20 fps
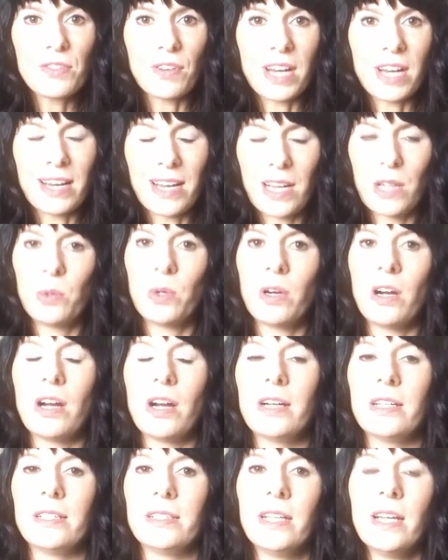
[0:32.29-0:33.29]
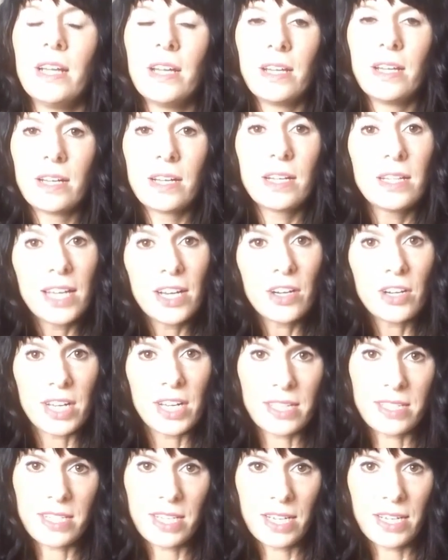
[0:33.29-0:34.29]
Right now we're on
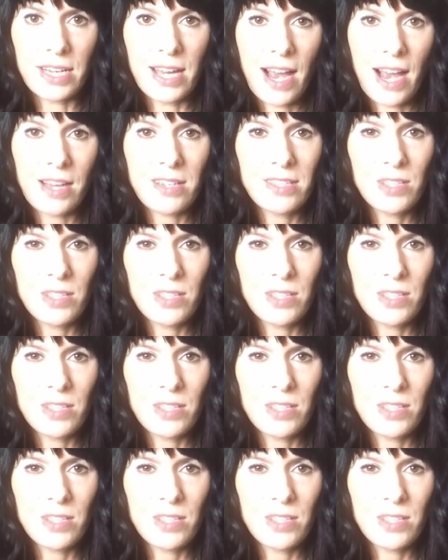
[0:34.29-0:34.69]
clarity to connect.